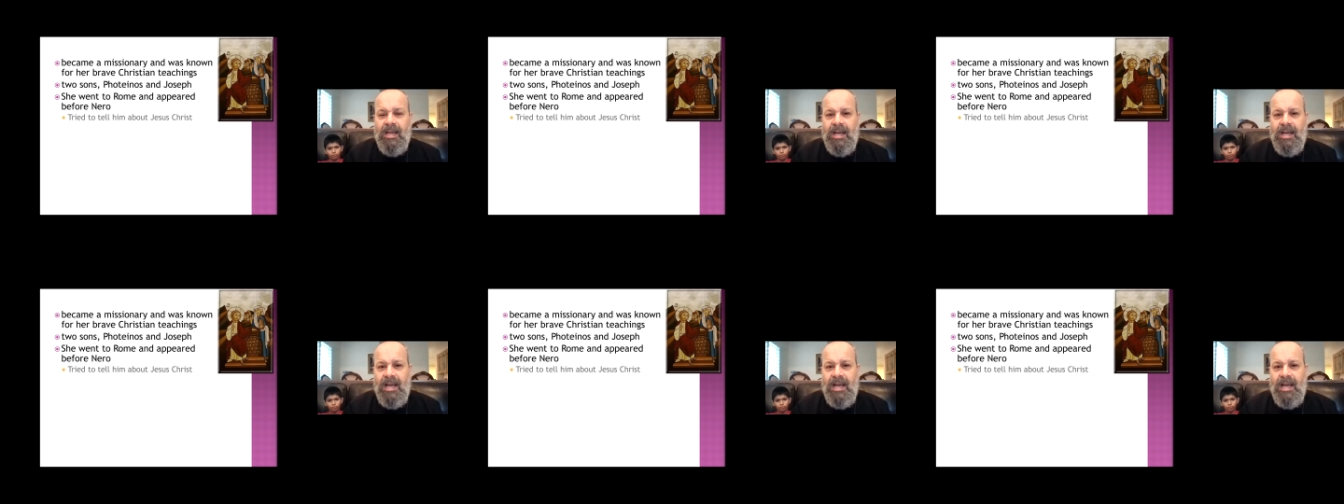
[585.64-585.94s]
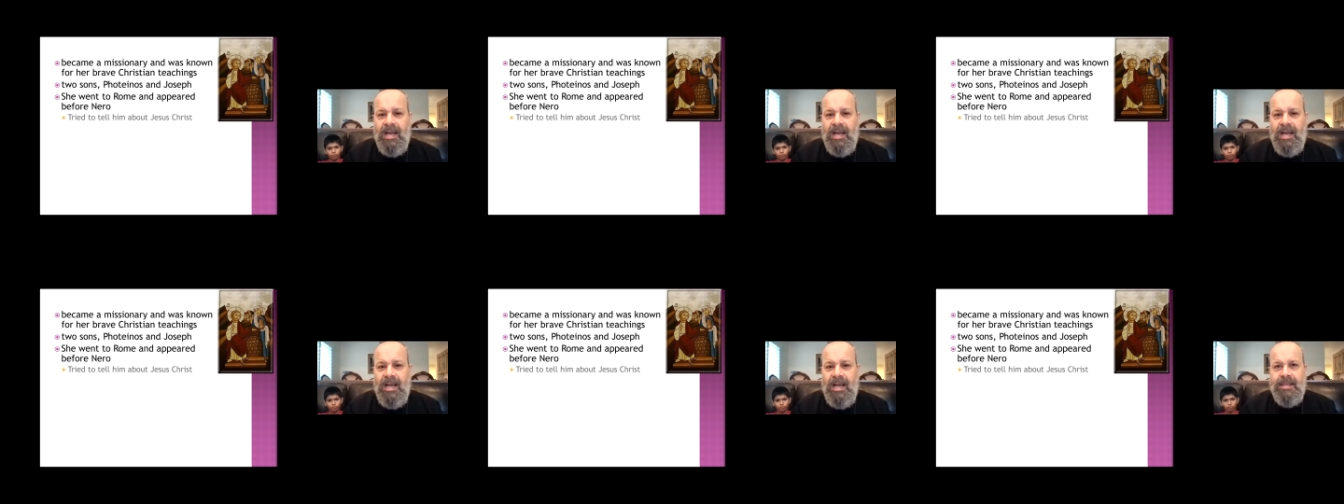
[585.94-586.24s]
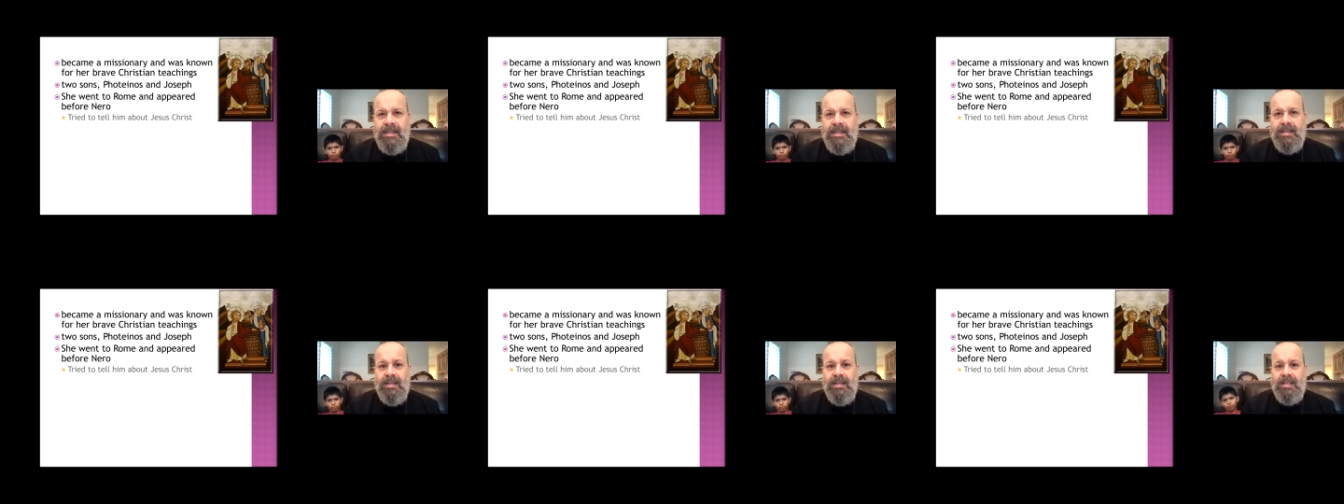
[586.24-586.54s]
And
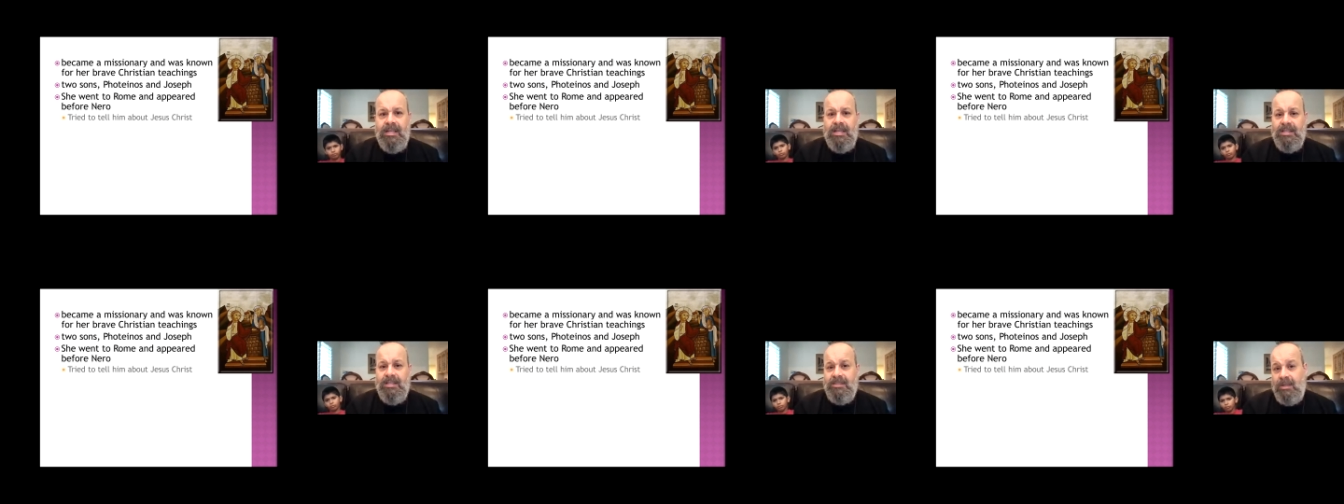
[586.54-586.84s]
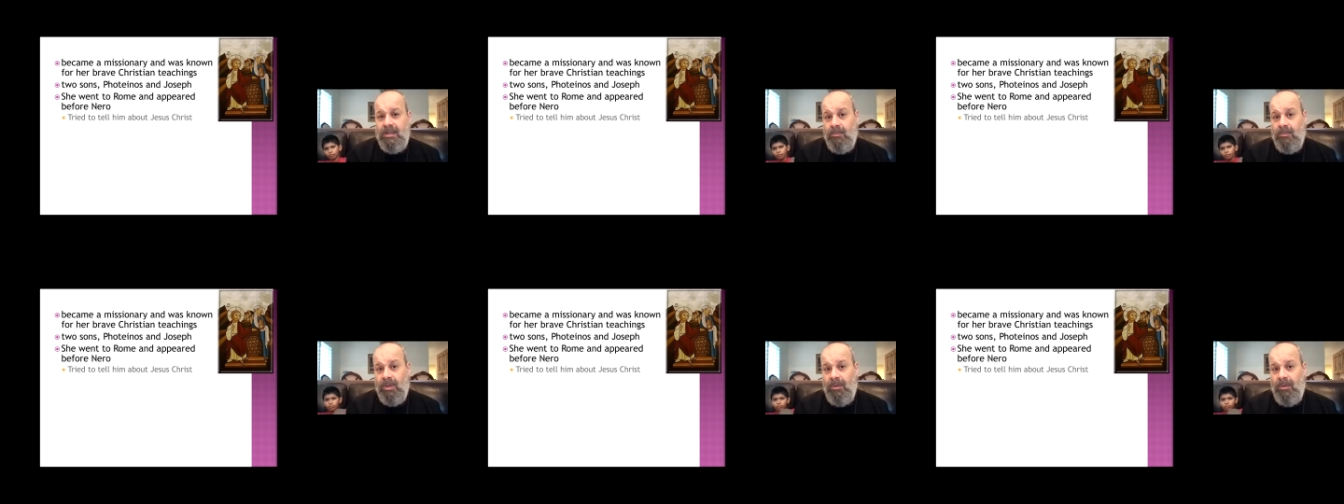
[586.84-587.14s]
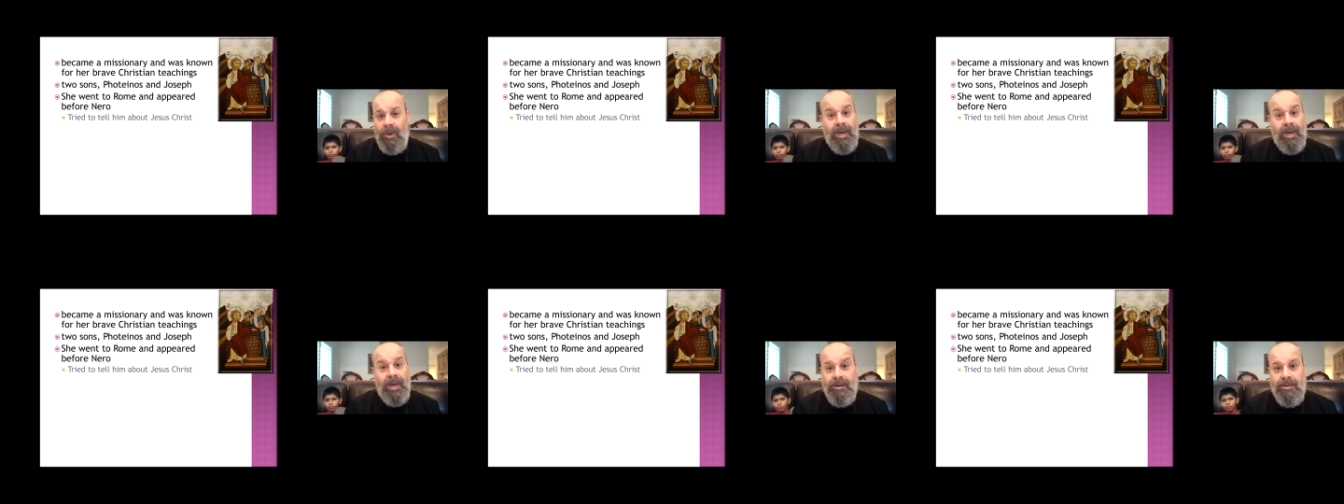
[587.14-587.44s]
then he said, Well,
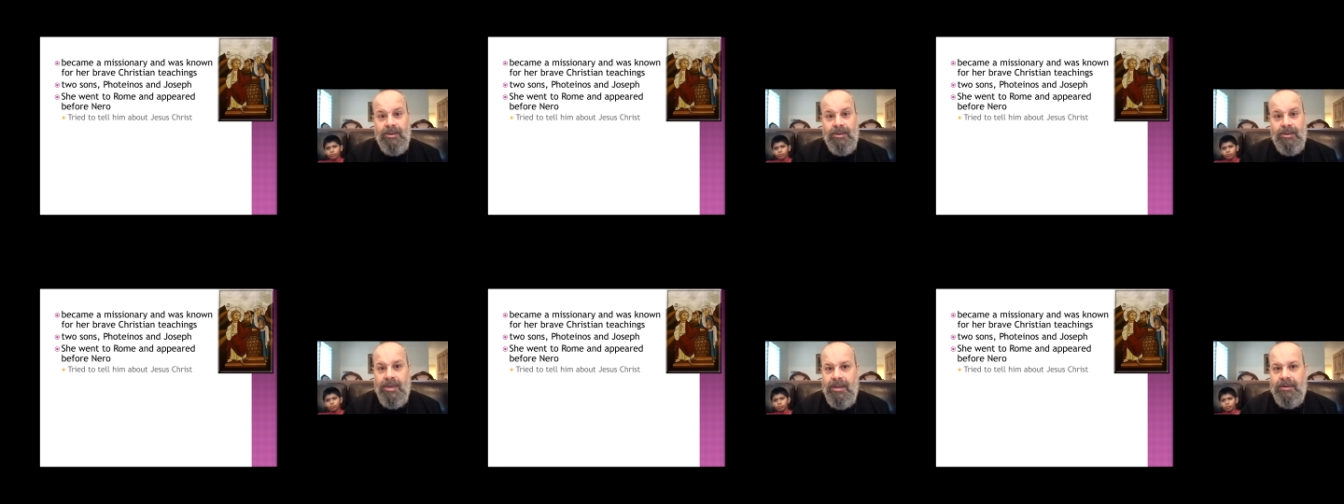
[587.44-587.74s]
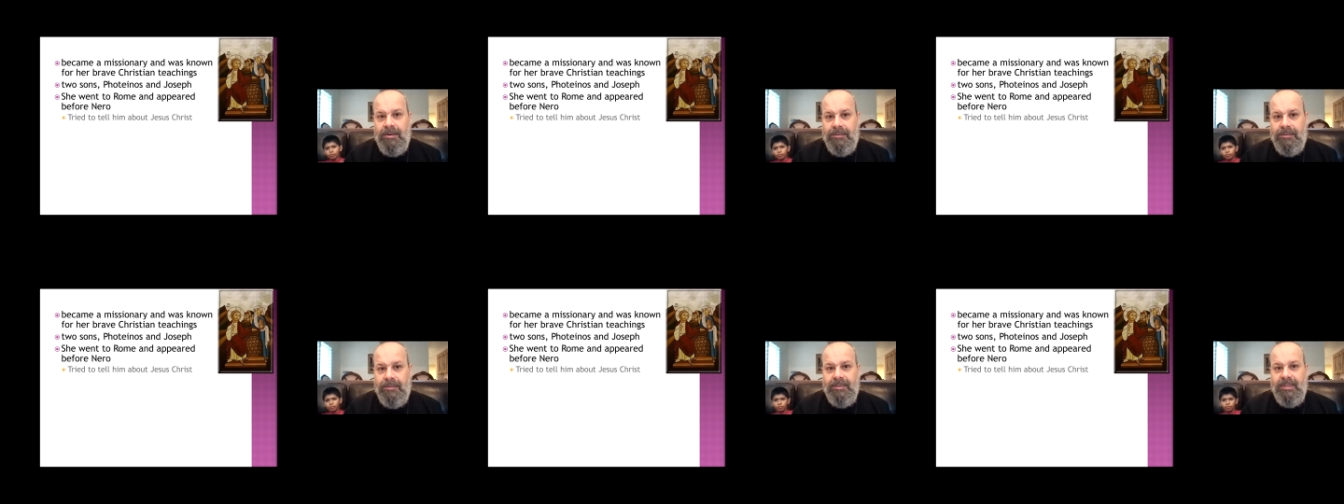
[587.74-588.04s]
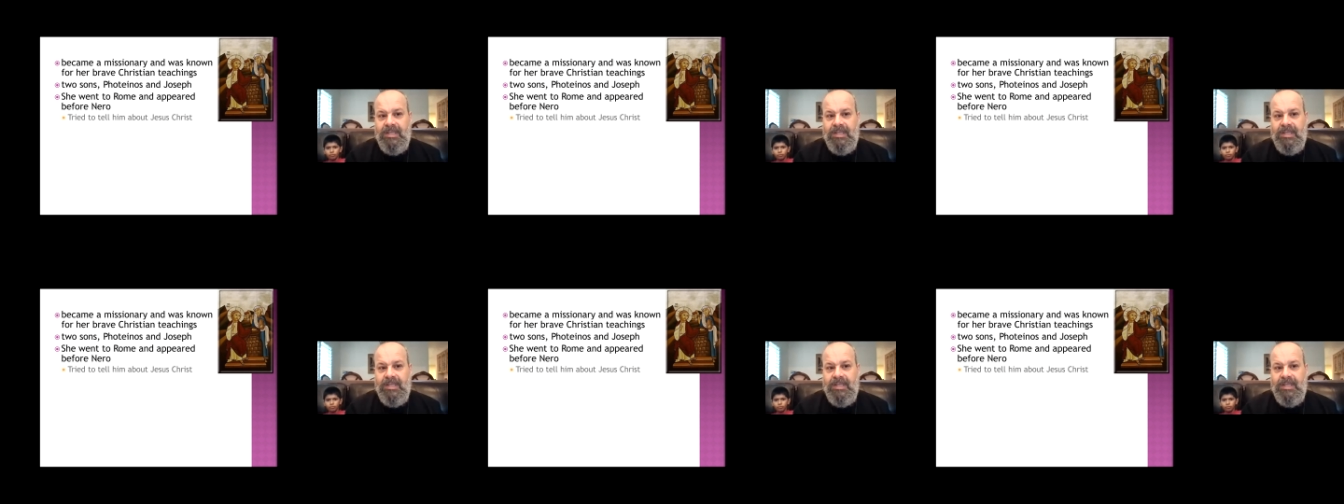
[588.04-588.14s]
why are you here?